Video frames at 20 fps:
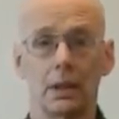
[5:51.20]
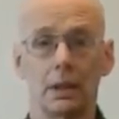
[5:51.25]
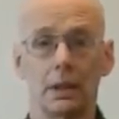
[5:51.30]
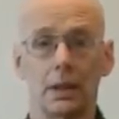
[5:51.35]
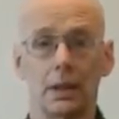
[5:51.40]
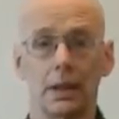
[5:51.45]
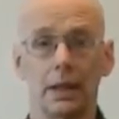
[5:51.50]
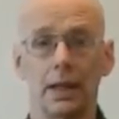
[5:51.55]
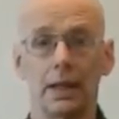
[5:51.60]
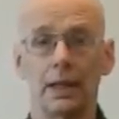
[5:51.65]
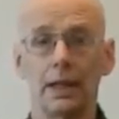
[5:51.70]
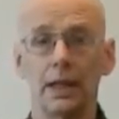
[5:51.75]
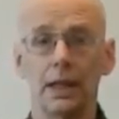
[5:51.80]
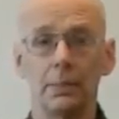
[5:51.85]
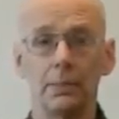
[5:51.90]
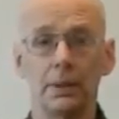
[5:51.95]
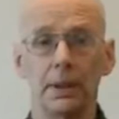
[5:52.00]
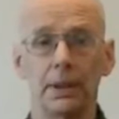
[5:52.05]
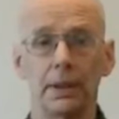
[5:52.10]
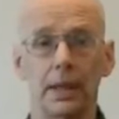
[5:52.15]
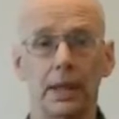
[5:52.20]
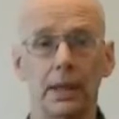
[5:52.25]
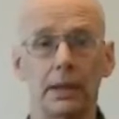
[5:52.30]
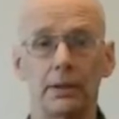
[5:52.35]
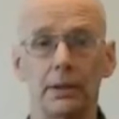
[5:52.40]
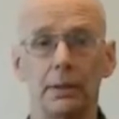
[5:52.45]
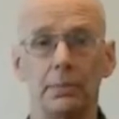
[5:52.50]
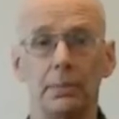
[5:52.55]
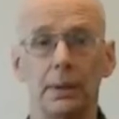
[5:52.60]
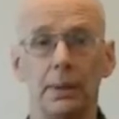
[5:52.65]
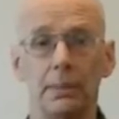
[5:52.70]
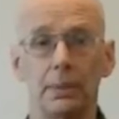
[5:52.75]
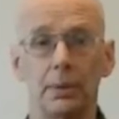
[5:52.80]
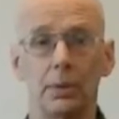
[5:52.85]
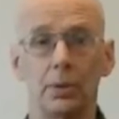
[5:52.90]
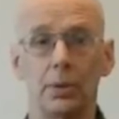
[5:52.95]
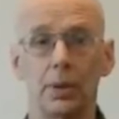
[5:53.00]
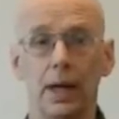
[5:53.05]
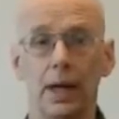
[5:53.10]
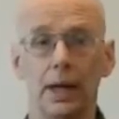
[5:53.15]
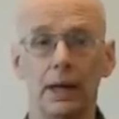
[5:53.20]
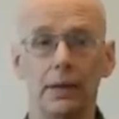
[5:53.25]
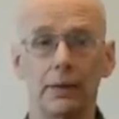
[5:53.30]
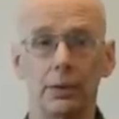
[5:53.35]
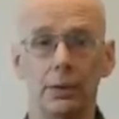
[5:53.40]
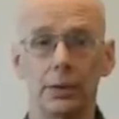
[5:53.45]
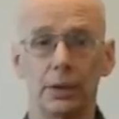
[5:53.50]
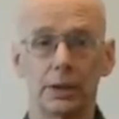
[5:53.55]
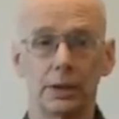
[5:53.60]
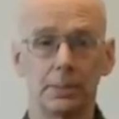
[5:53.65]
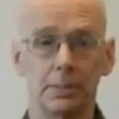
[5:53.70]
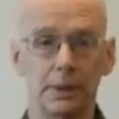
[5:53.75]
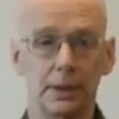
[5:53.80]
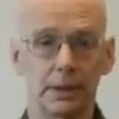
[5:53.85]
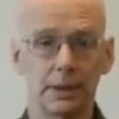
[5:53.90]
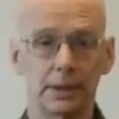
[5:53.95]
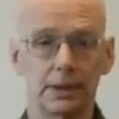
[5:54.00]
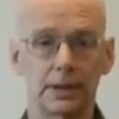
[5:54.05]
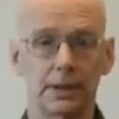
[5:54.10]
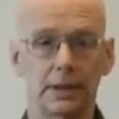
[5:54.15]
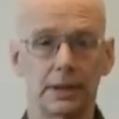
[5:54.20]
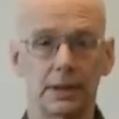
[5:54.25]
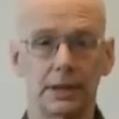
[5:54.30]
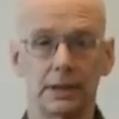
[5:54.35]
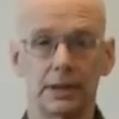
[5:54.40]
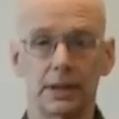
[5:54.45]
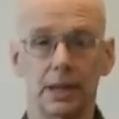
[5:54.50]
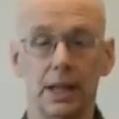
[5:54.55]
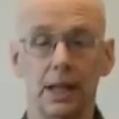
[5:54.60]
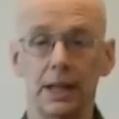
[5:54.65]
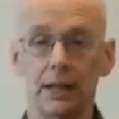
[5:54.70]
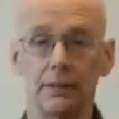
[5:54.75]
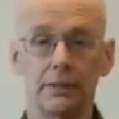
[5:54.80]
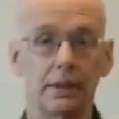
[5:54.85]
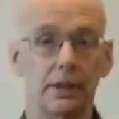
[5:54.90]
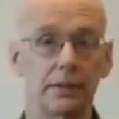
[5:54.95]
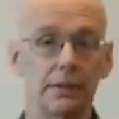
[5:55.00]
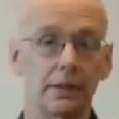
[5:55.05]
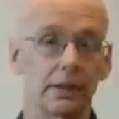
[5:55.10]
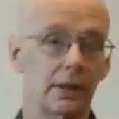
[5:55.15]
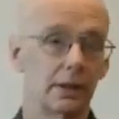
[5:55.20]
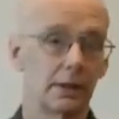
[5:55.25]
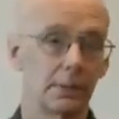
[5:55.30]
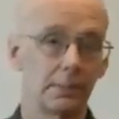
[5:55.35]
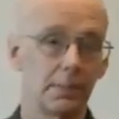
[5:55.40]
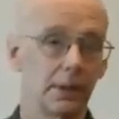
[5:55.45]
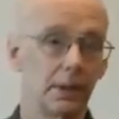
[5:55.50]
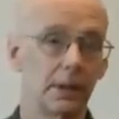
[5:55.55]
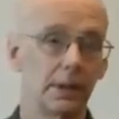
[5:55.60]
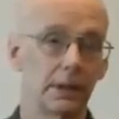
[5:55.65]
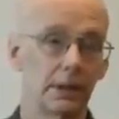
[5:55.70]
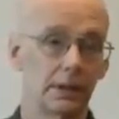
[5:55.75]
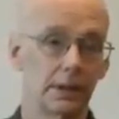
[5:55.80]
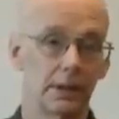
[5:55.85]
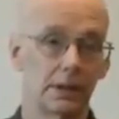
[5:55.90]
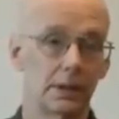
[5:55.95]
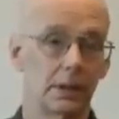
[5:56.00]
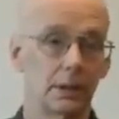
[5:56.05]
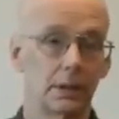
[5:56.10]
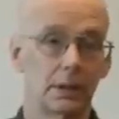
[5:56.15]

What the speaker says: And I keep encountering people who experience things that I have never experienced.